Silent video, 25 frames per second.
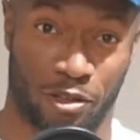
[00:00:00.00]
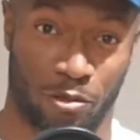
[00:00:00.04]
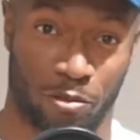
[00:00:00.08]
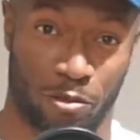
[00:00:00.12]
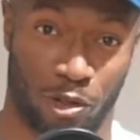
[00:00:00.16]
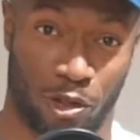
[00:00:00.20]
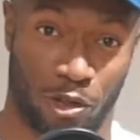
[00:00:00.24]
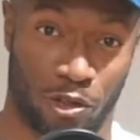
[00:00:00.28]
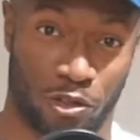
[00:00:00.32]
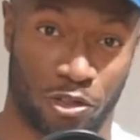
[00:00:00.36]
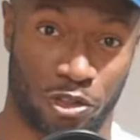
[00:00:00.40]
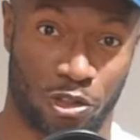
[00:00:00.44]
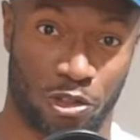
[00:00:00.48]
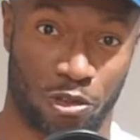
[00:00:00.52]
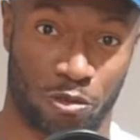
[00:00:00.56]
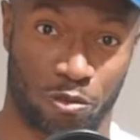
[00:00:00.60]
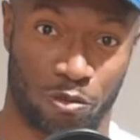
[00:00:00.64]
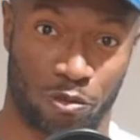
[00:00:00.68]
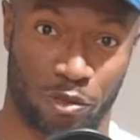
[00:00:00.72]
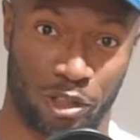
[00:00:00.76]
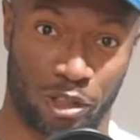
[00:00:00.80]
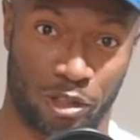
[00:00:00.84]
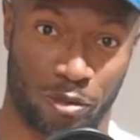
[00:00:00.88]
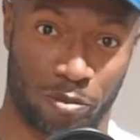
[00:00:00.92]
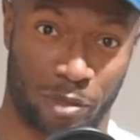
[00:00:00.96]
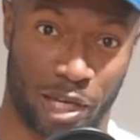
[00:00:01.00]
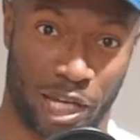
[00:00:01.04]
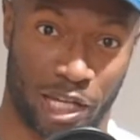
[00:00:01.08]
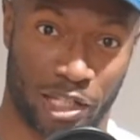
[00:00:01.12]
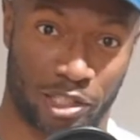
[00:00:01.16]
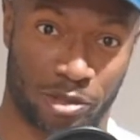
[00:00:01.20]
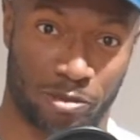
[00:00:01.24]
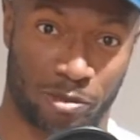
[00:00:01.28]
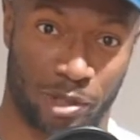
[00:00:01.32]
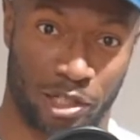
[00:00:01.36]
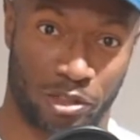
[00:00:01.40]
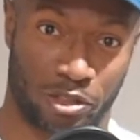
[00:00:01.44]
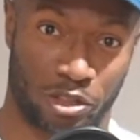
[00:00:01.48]
the ball to really
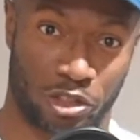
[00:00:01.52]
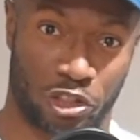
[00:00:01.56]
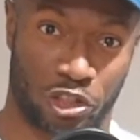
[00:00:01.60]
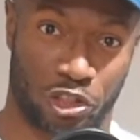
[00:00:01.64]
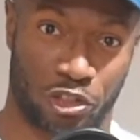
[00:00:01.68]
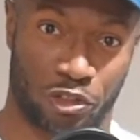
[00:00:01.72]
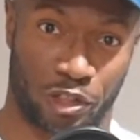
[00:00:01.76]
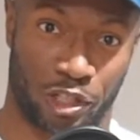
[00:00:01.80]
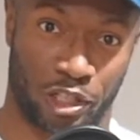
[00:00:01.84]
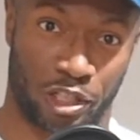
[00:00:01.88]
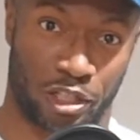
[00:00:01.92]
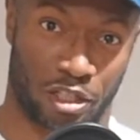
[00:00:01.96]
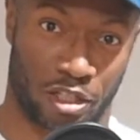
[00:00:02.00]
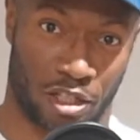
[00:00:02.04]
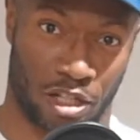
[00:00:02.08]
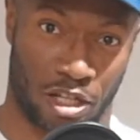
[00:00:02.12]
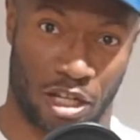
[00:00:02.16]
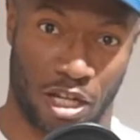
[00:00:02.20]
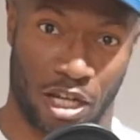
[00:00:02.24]
maximize the string.